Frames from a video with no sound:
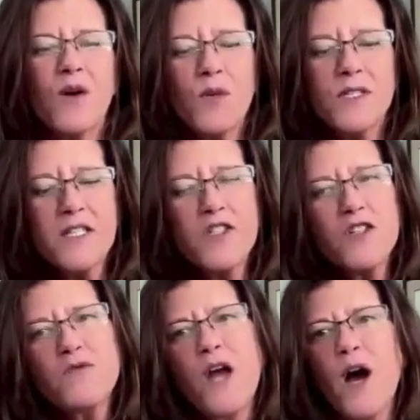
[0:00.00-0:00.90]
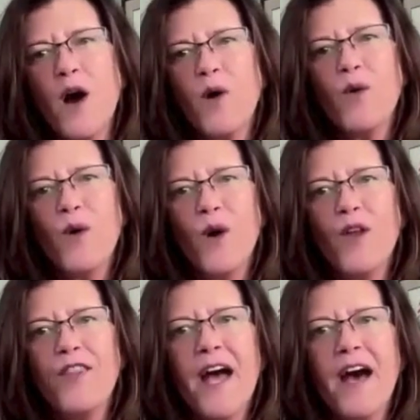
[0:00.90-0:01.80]
Well, did you know
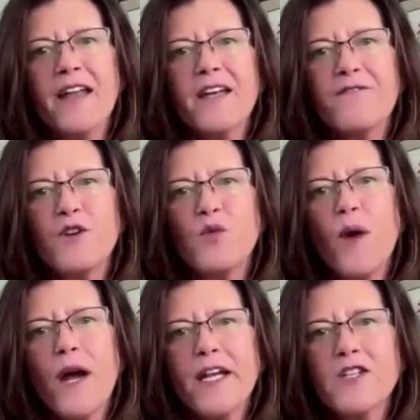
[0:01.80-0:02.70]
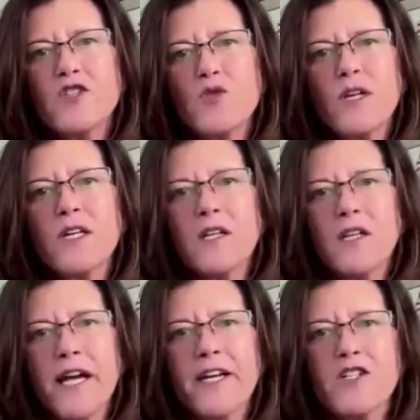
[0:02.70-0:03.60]
that if you raised your
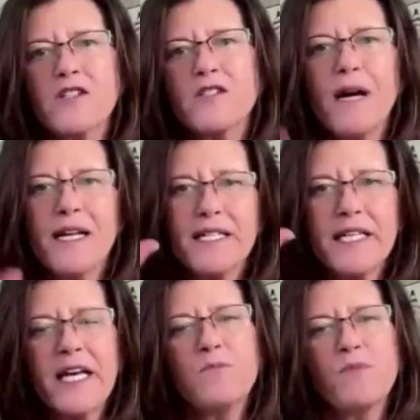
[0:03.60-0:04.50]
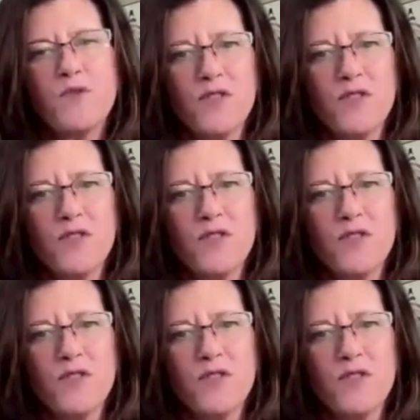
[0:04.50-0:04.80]
collections by 10%